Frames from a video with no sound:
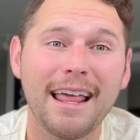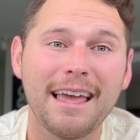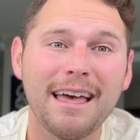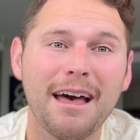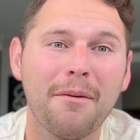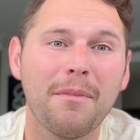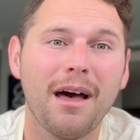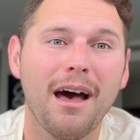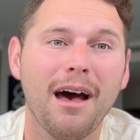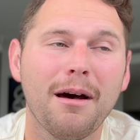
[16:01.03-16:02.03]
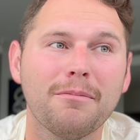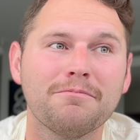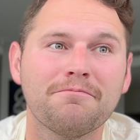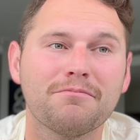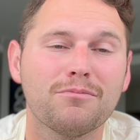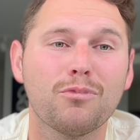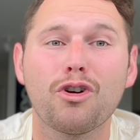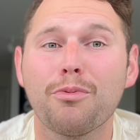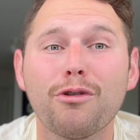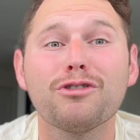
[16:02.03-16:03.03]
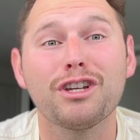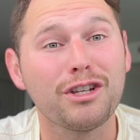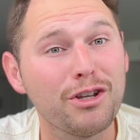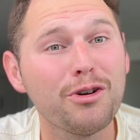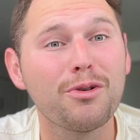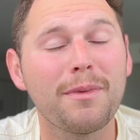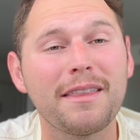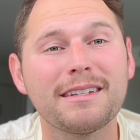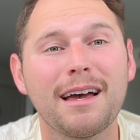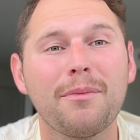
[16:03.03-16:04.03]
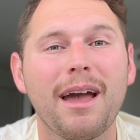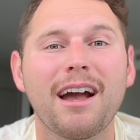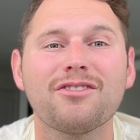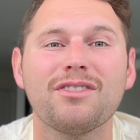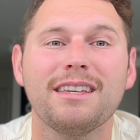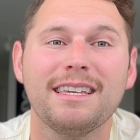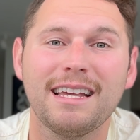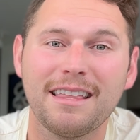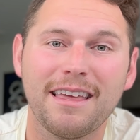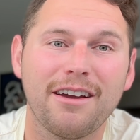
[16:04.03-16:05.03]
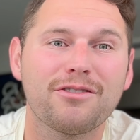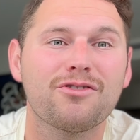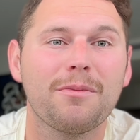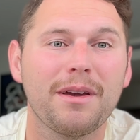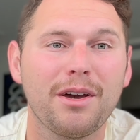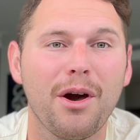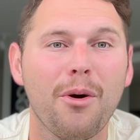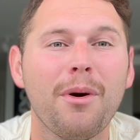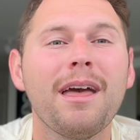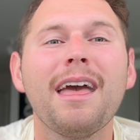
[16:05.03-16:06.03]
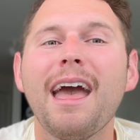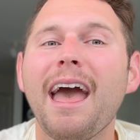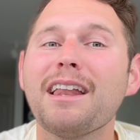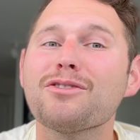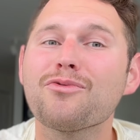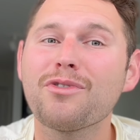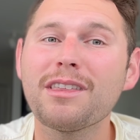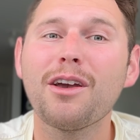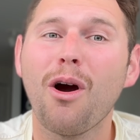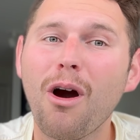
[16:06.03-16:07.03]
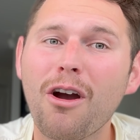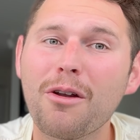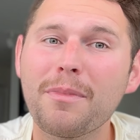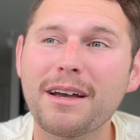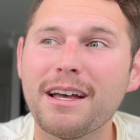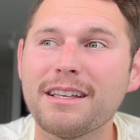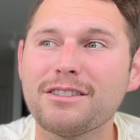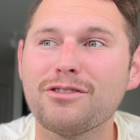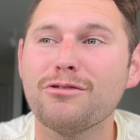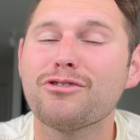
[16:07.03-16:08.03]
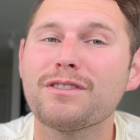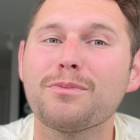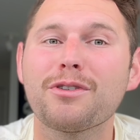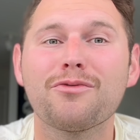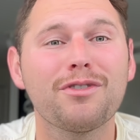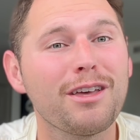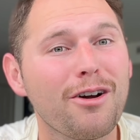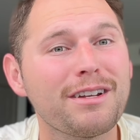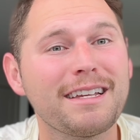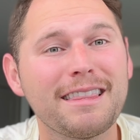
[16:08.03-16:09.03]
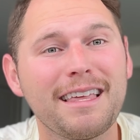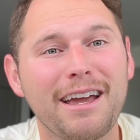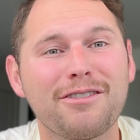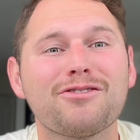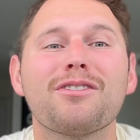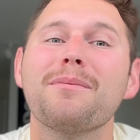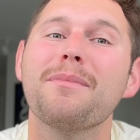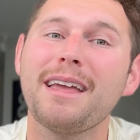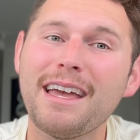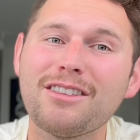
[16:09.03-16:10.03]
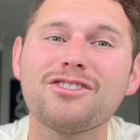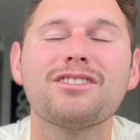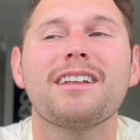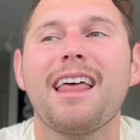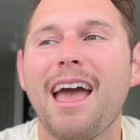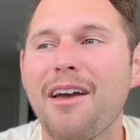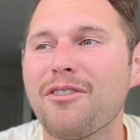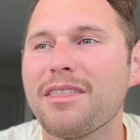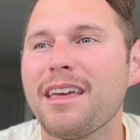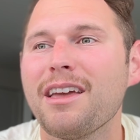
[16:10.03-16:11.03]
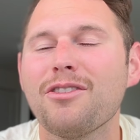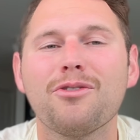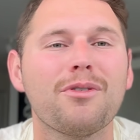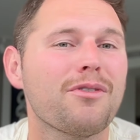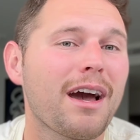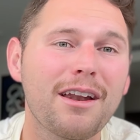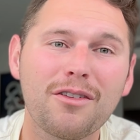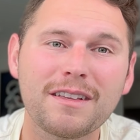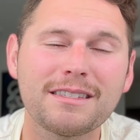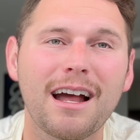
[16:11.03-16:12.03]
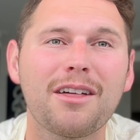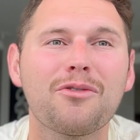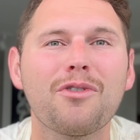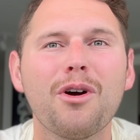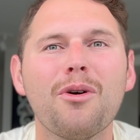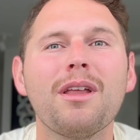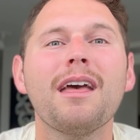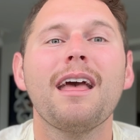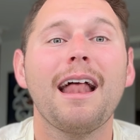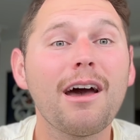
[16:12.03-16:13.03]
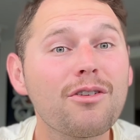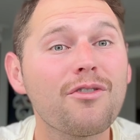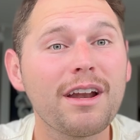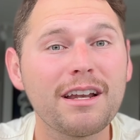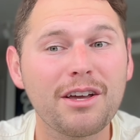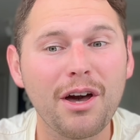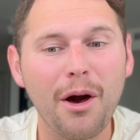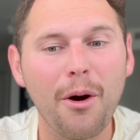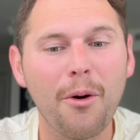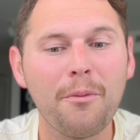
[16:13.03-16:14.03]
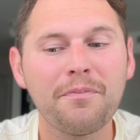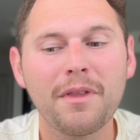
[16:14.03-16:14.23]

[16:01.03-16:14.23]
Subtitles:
a.m., we're approaching noon by the time we actually get in the Airstream and go. And it's really hard because you just worked really hard to get the Airstream hitched and everything. You got it on the side of the road, and now you're ready to go,